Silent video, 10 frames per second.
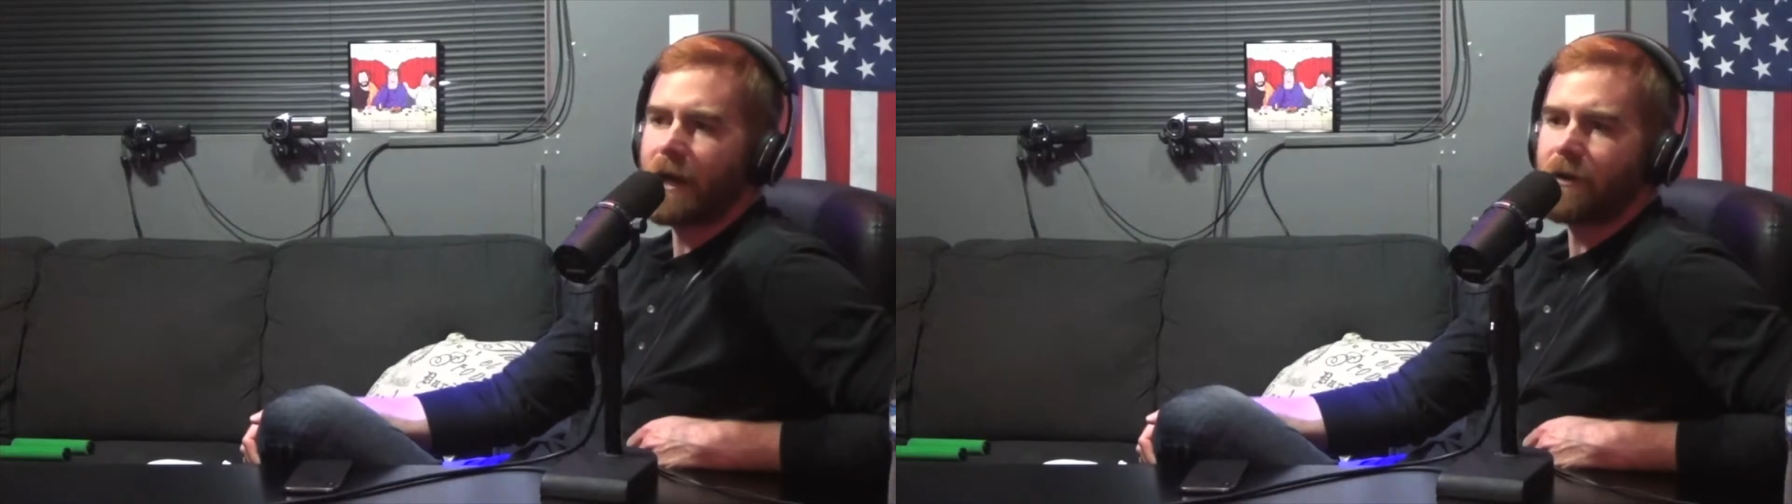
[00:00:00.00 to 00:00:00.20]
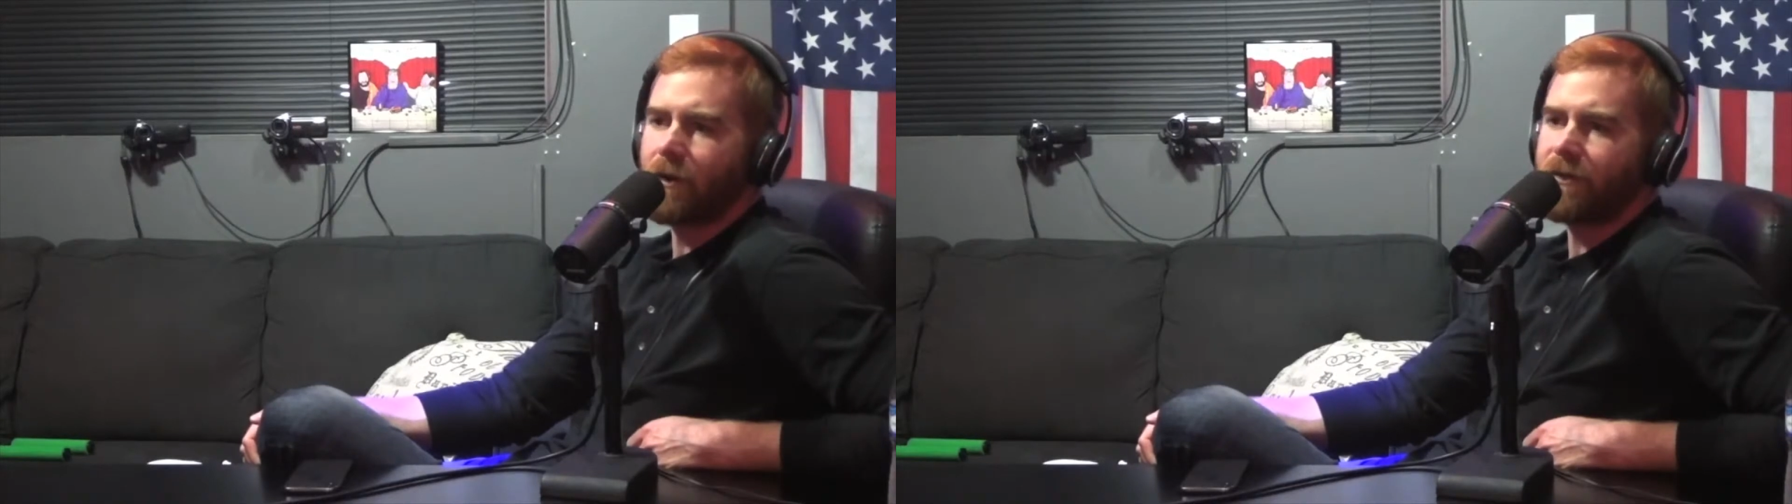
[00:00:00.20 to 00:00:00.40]

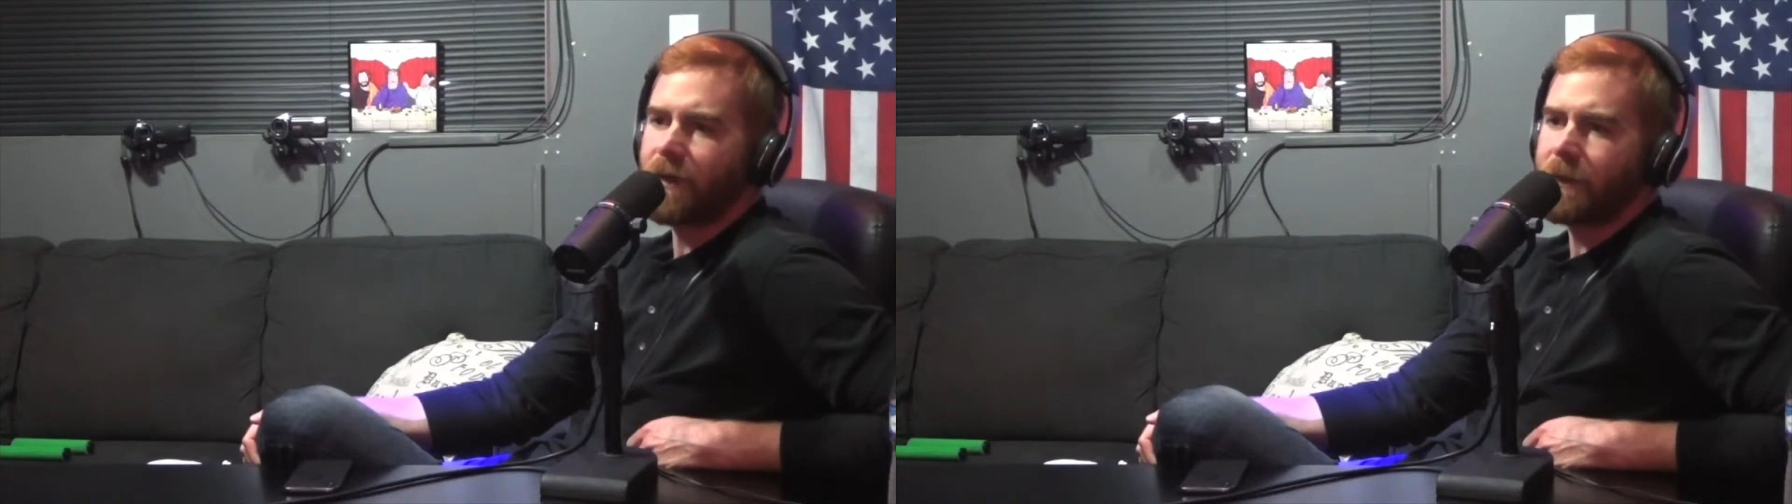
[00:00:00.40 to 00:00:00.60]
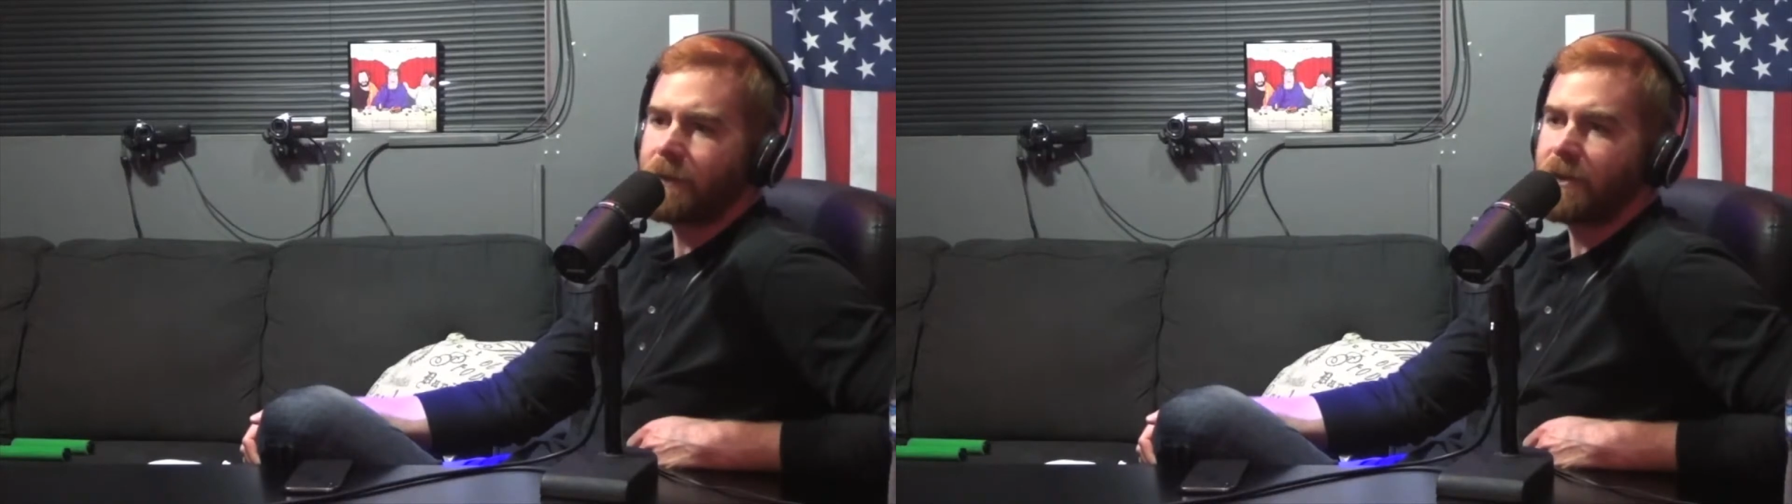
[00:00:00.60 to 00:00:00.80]
if
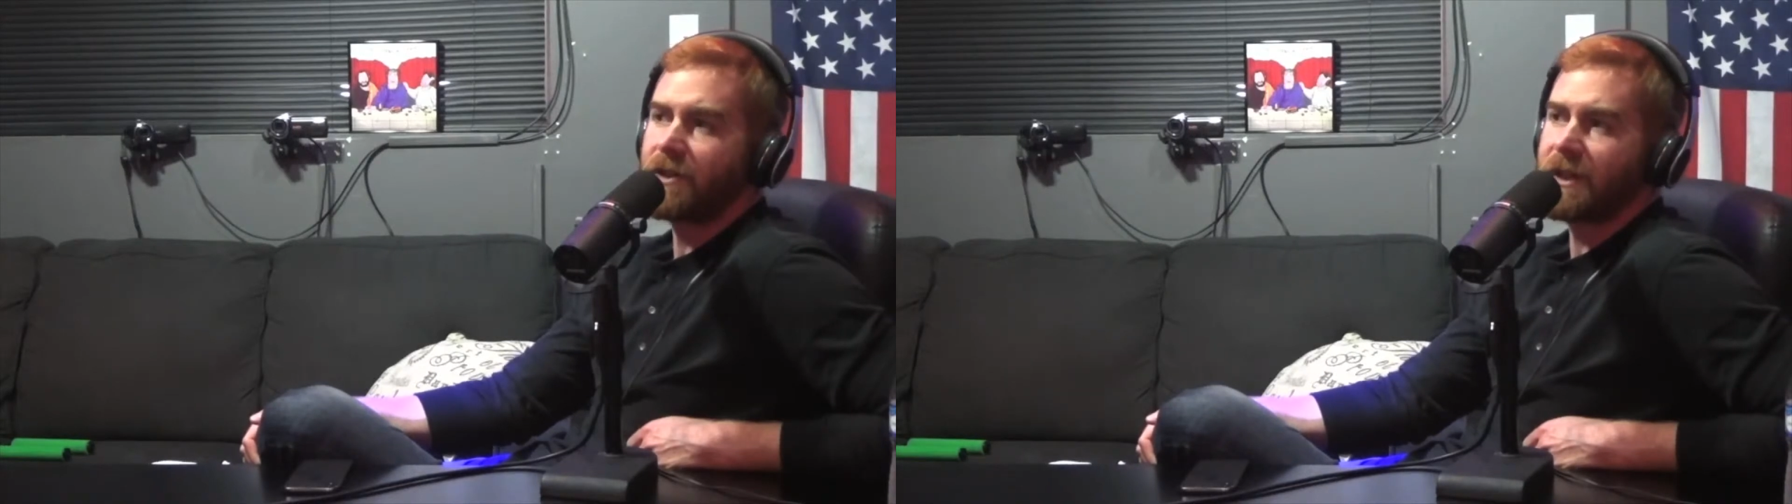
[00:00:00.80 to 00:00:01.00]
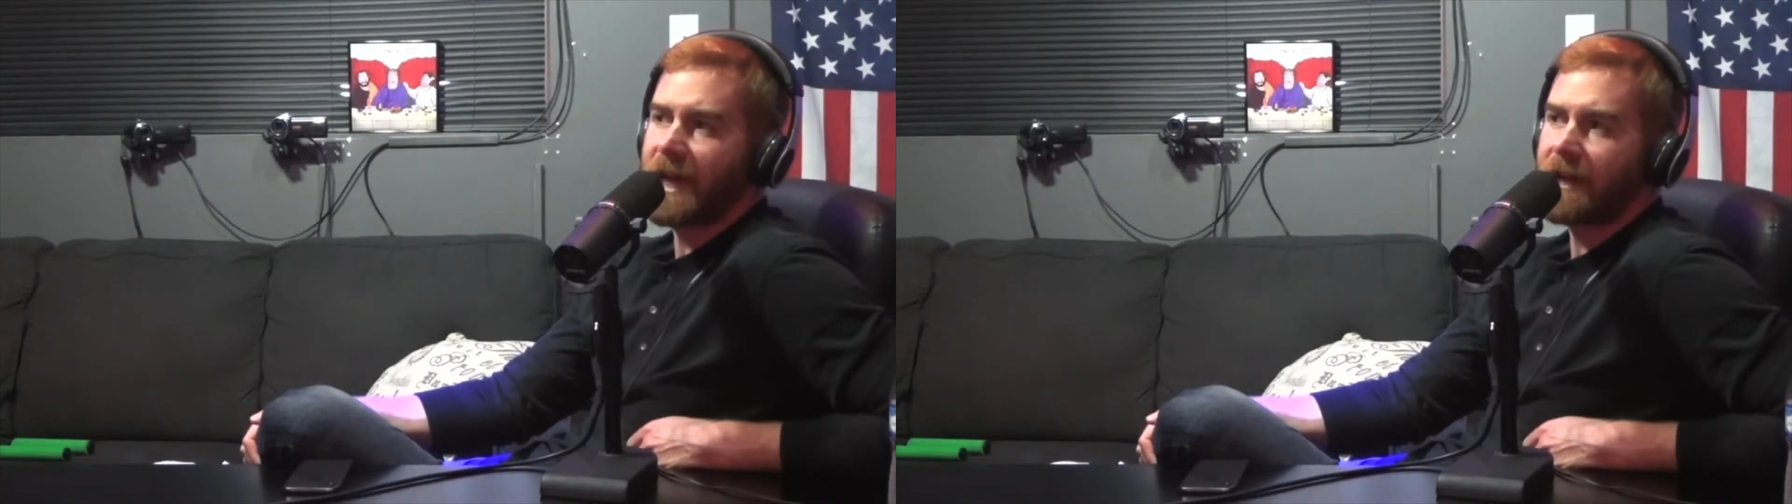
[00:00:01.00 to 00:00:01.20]
I'm going to be
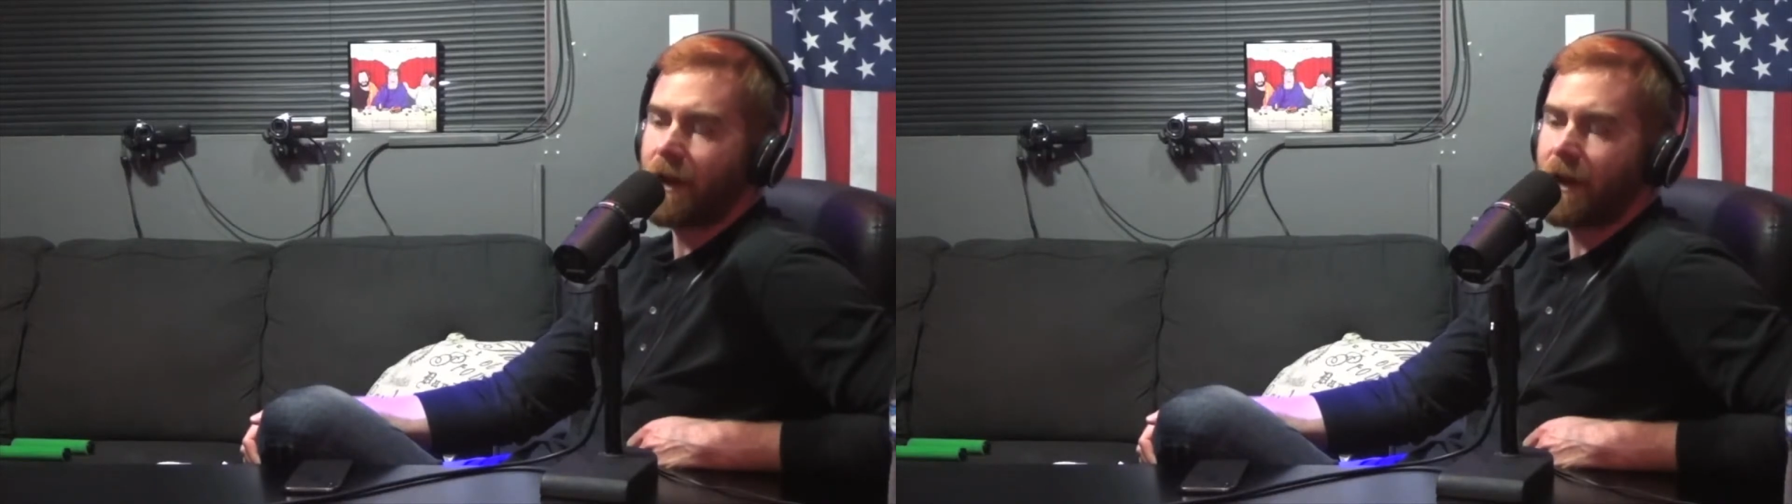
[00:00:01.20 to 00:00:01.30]
good at it,